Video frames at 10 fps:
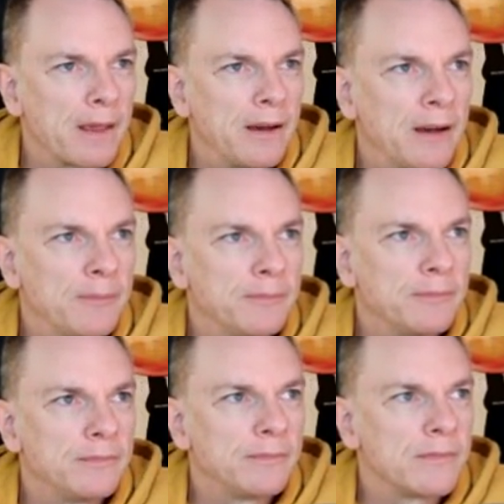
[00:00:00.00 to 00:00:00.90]

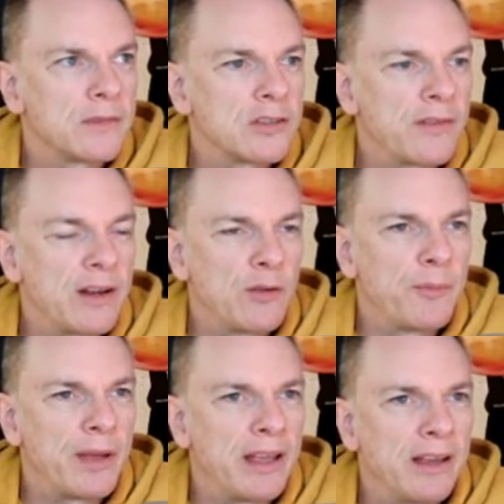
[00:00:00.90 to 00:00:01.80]
Um, so if anyone would
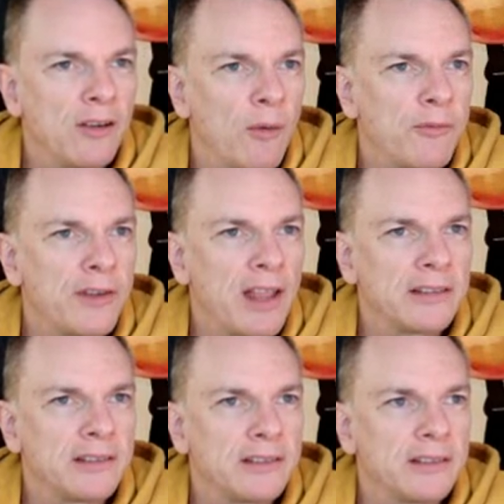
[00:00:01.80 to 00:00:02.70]
be up for
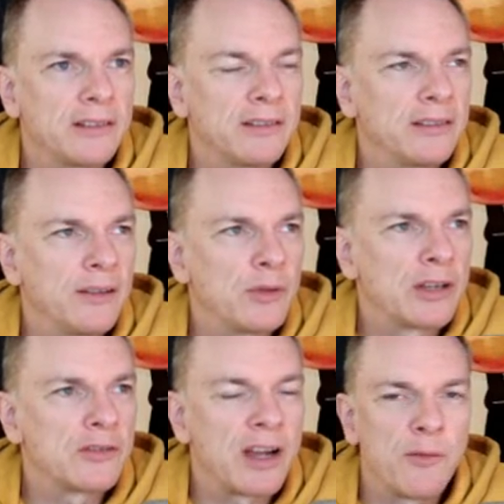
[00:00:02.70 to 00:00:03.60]
that, then we
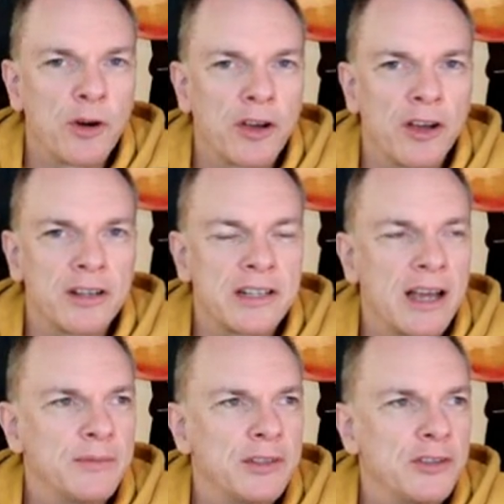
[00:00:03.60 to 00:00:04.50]
could try and work out a
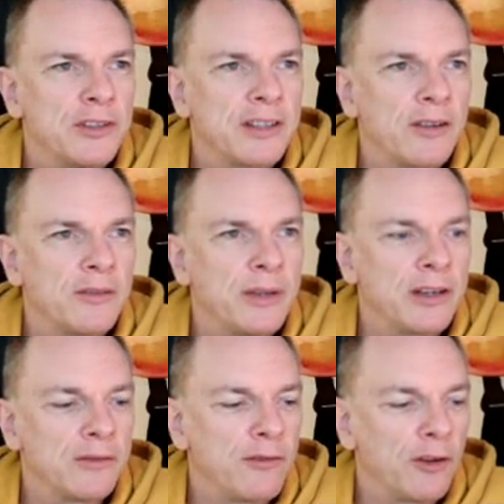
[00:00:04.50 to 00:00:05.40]
time to do it. That would be
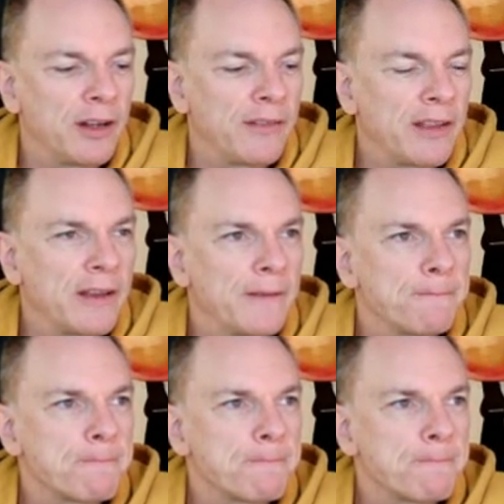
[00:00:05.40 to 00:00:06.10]
good fun, I think.